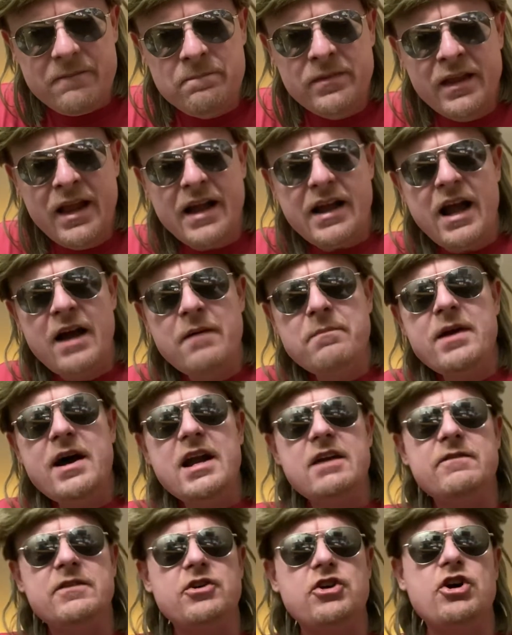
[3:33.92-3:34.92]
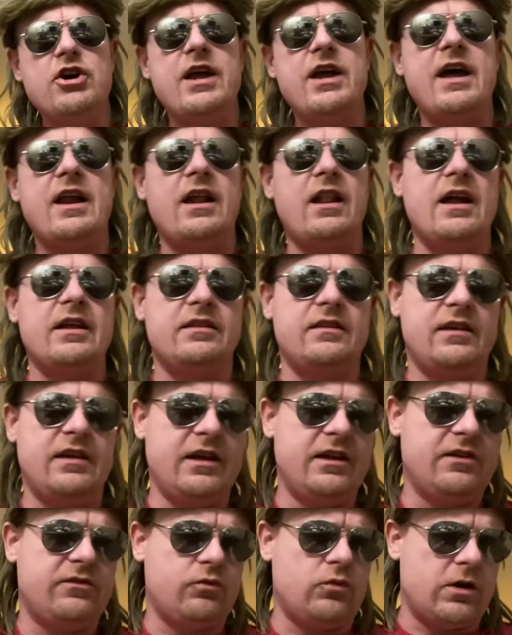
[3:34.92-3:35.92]
Like, I'm not even good at it like the
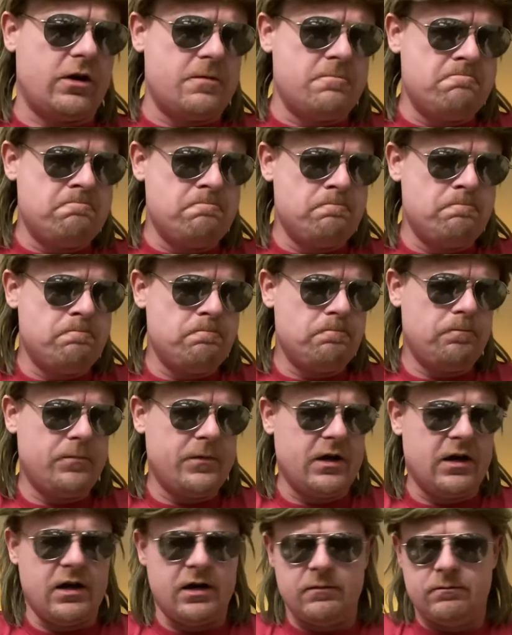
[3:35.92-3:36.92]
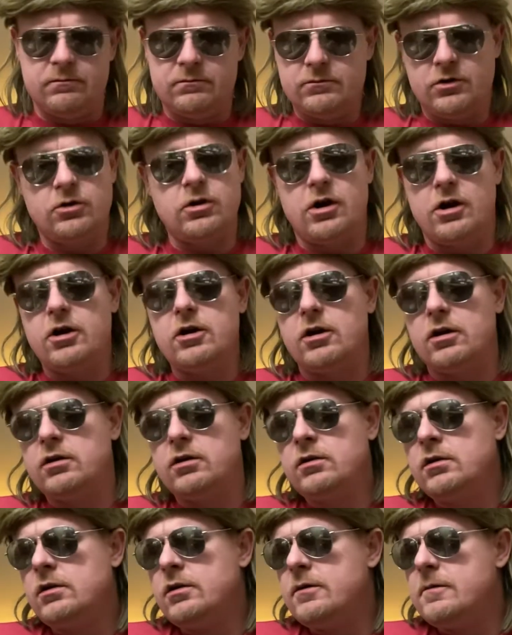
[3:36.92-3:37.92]
kids were. Or are.
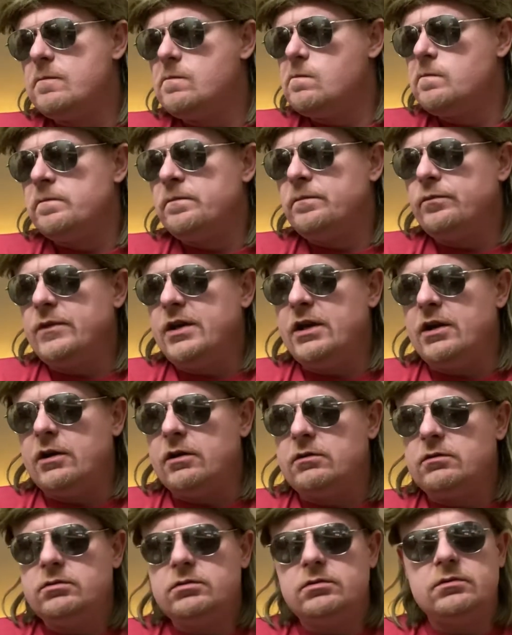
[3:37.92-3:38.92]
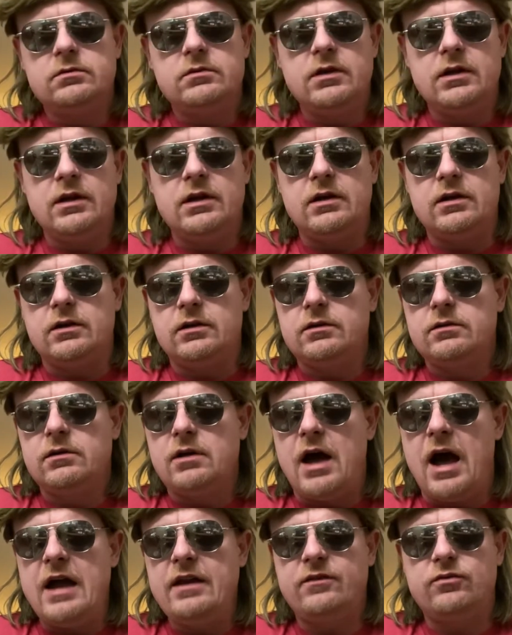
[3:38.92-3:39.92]
You know?
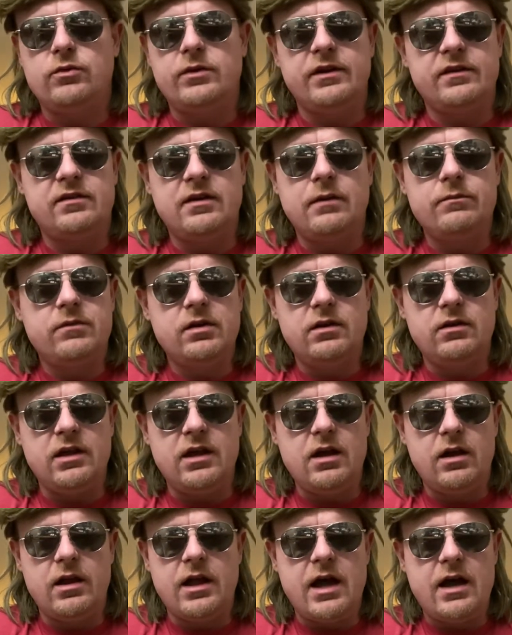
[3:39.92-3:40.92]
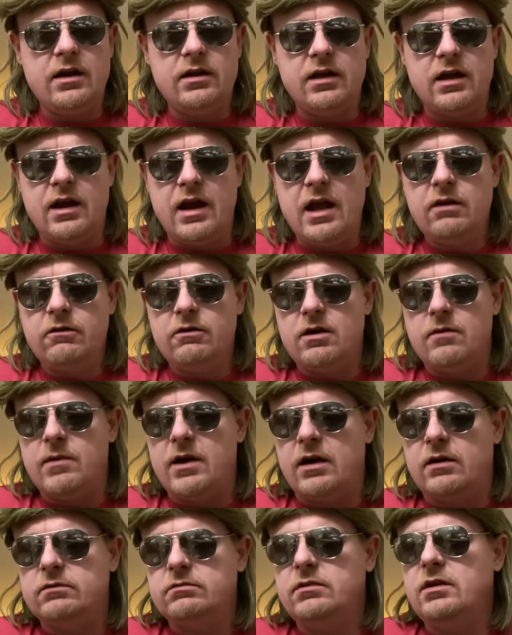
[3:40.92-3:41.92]
I just wanted something to yell at and get angry
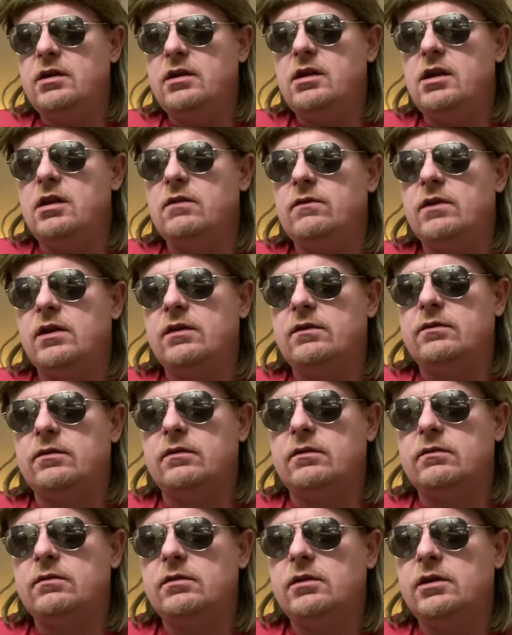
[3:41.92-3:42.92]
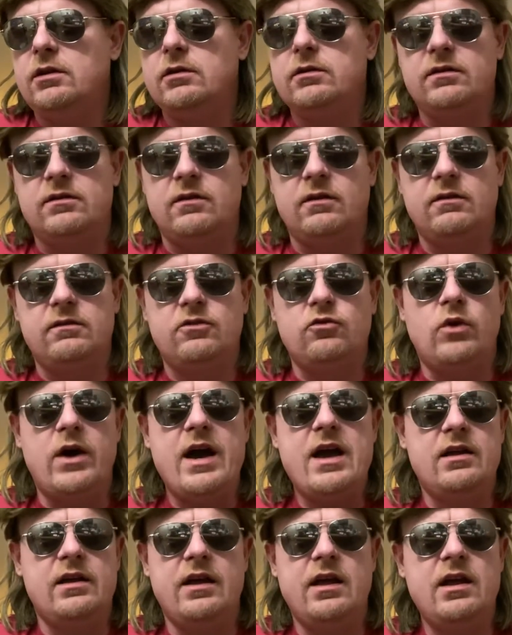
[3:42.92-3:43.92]
about in the evenings. You know, it's
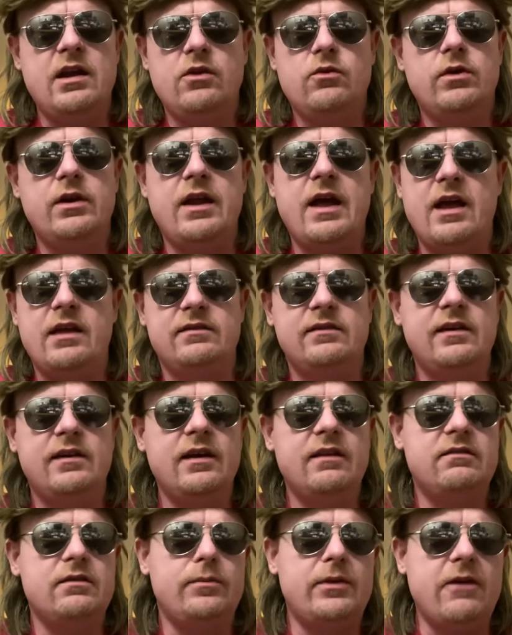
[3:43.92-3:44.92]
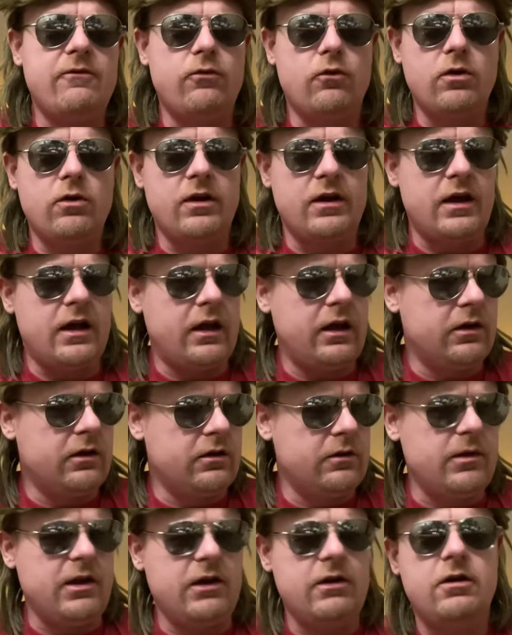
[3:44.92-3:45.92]
quiet. Like, anyone that has kids that play Fortnite, you know,
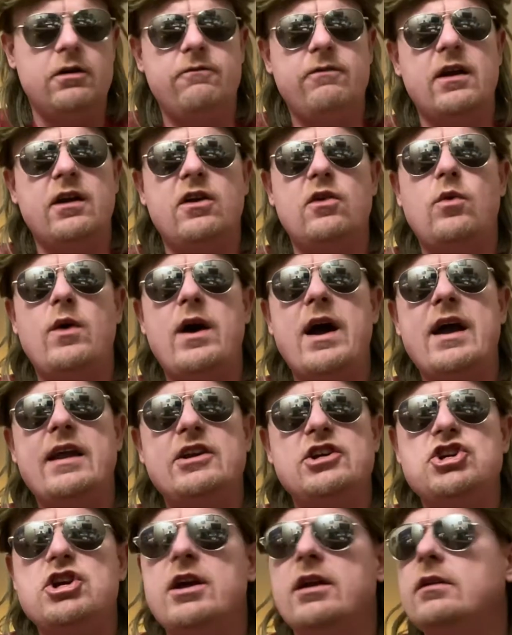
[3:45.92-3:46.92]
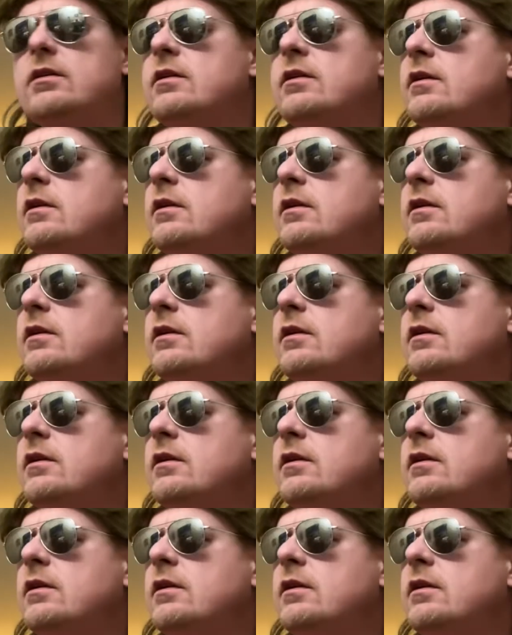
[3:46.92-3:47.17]
it'd be all fucking quiet as shit.